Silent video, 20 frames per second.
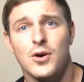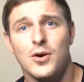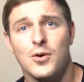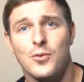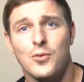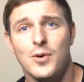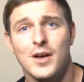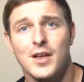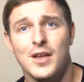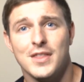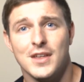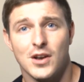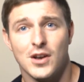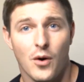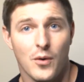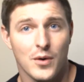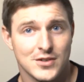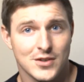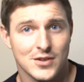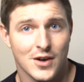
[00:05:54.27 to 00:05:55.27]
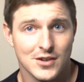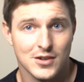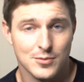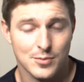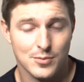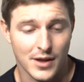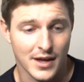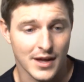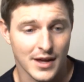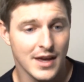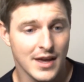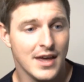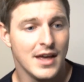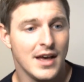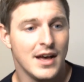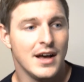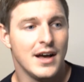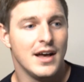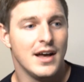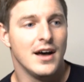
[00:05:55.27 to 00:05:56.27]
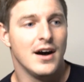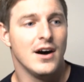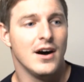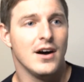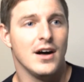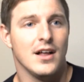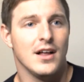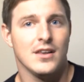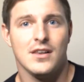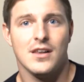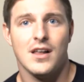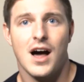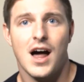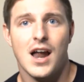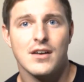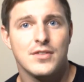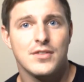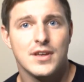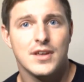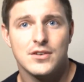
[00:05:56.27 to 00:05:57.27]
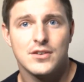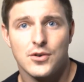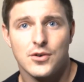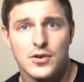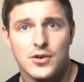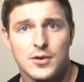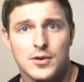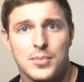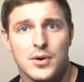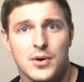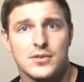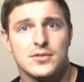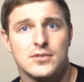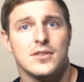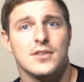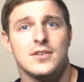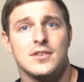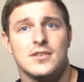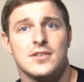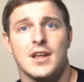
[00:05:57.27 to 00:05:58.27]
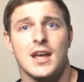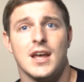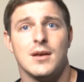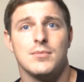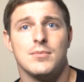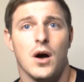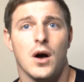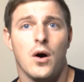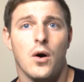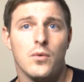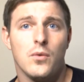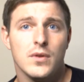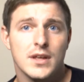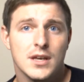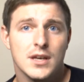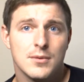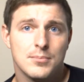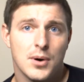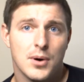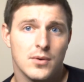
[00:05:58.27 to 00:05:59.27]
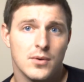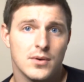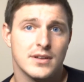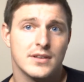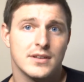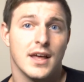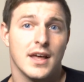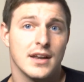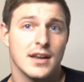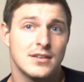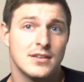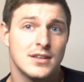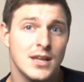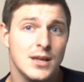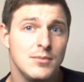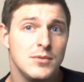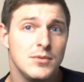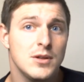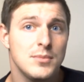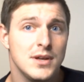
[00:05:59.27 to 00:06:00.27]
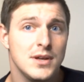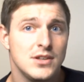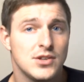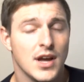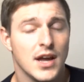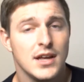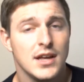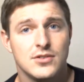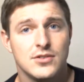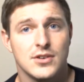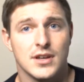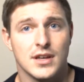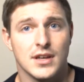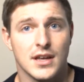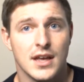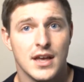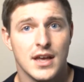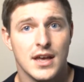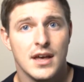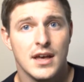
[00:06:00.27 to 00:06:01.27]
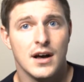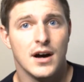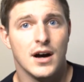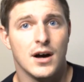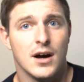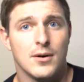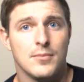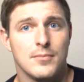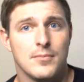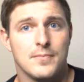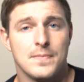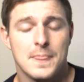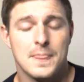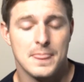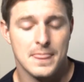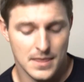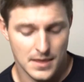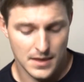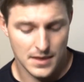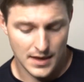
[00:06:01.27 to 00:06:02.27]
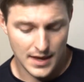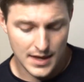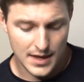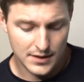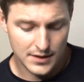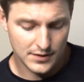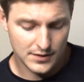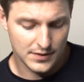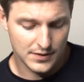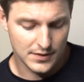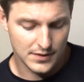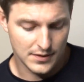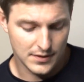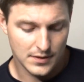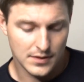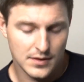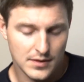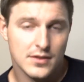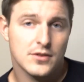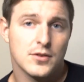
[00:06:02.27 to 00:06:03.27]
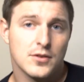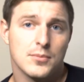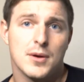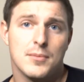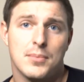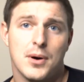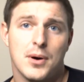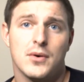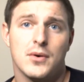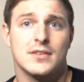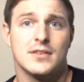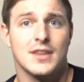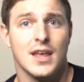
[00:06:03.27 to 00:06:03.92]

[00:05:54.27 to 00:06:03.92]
with an always-on display. A lot of the internal components are the same. The only components that seem to be changing is some components that